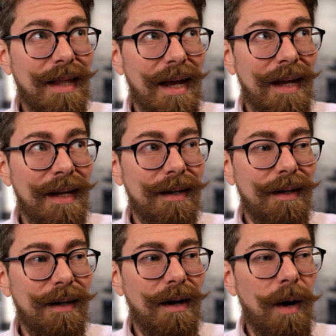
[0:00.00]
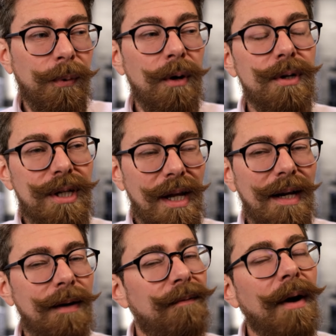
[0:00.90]
they approached it
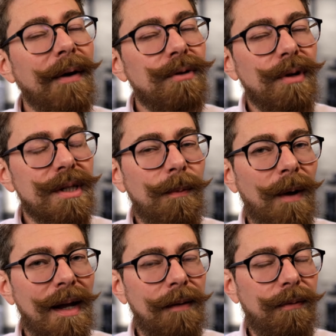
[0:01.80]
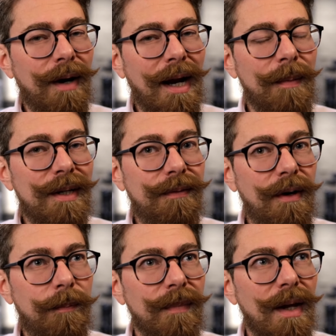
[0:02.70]
in a very interesting way for an animated
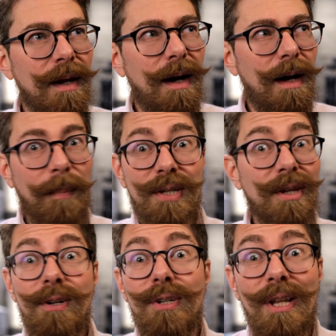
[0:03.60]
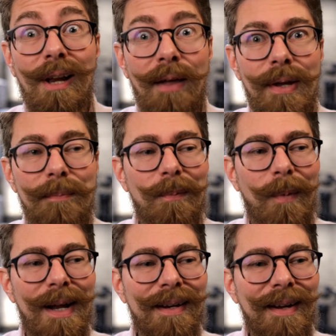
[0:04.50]
film. My son used to love it
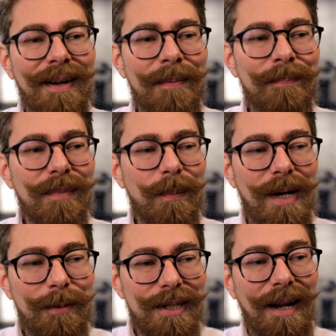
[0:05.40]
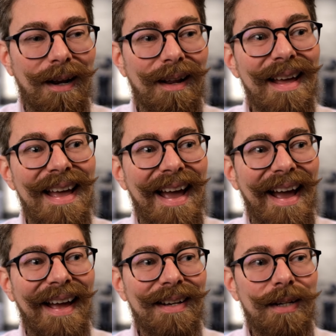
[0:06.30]
when he was little,
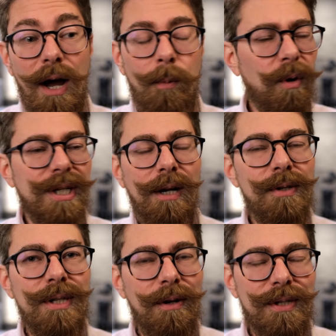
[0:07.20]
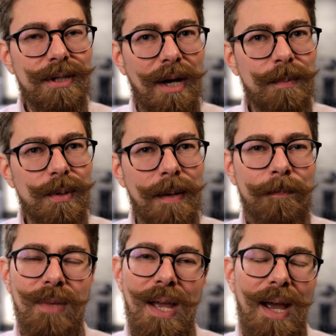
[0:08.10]
and I watched it loads and loads of times with
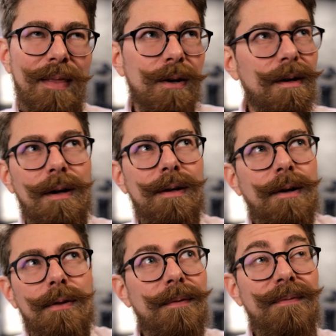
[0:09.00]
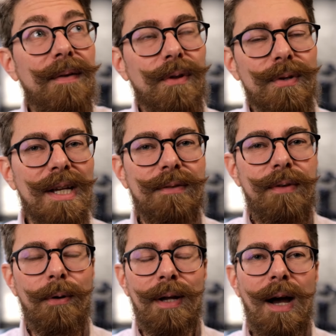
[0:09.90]
him. And then on, I don't know, the fifth or sixth
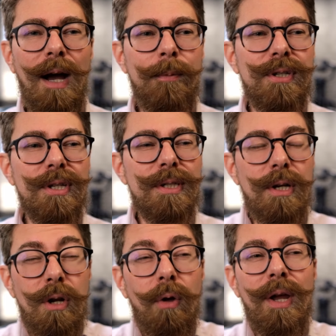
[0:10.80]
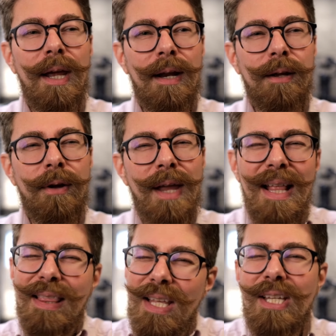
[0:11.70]
viewing, I was just looking at it and going,
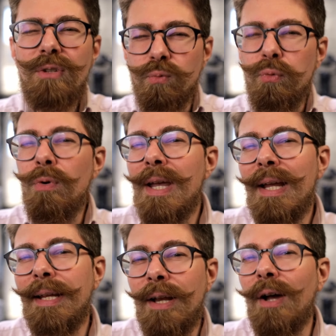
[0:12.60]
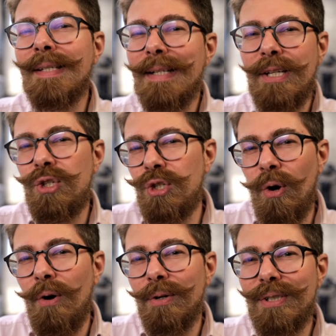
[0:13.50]
this is really nicely
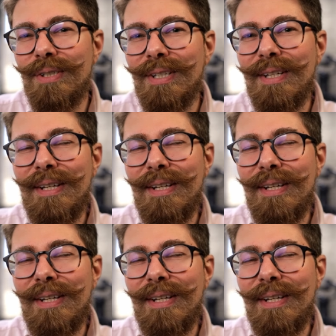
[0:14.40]
shot,